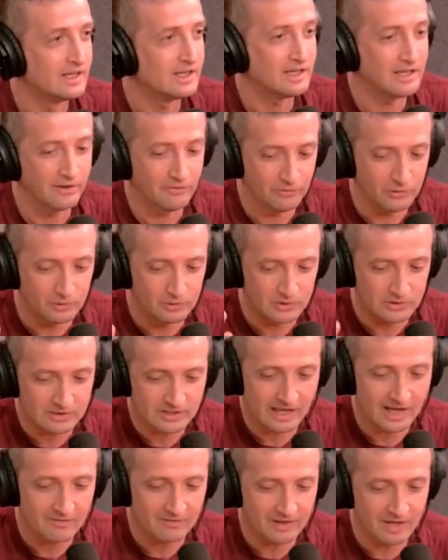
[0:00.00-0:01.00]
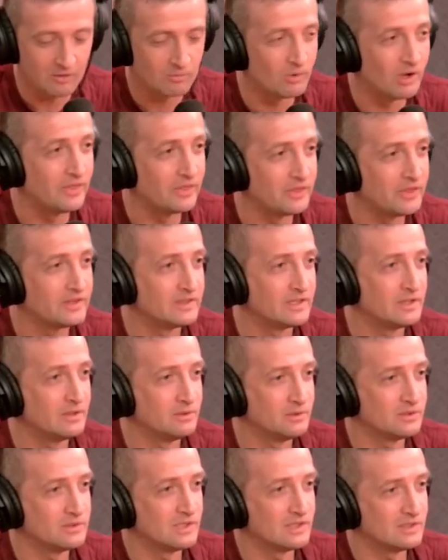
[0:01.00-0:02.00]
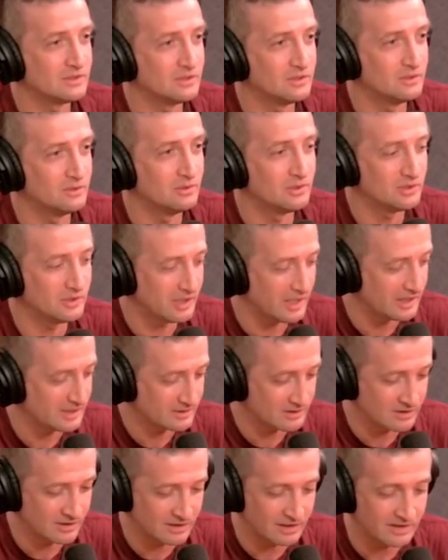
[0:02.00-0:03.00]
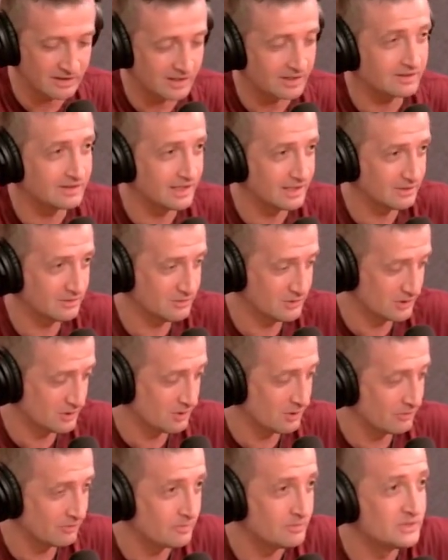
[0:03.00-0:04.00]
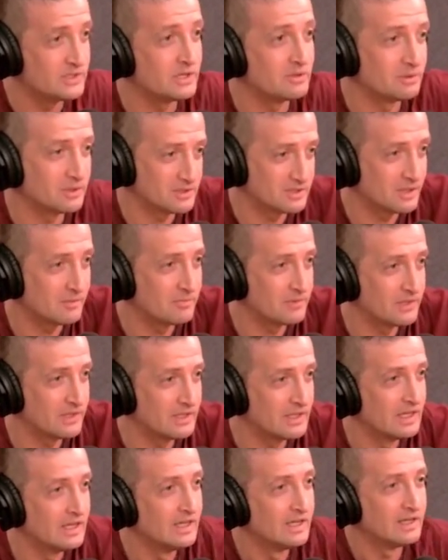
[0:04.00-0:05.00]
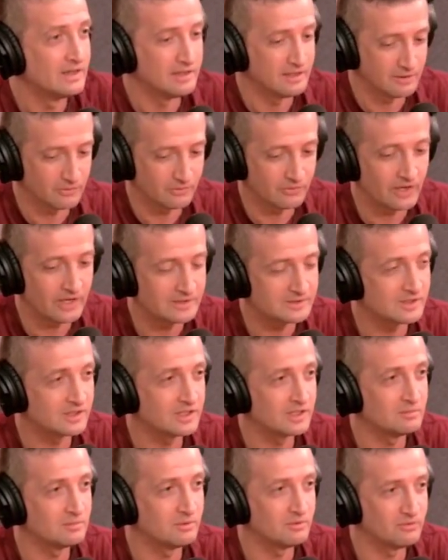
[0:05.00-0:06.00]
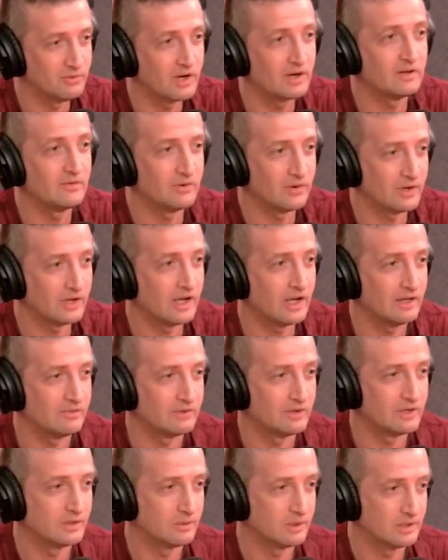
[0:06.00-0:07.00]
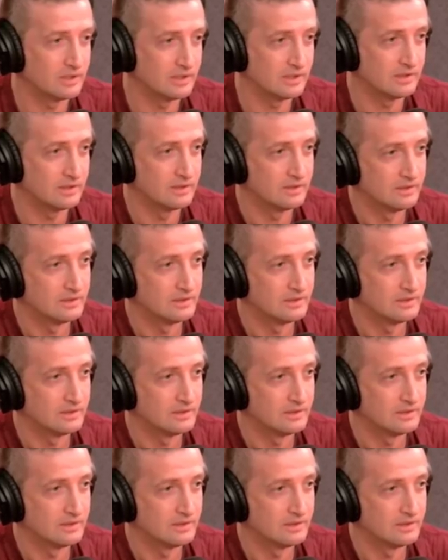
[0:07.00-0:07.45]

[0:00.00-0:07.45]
If you just have that one thing that you stick to, it's like just going from zero to something, the effects are going to be very, very high very quickly.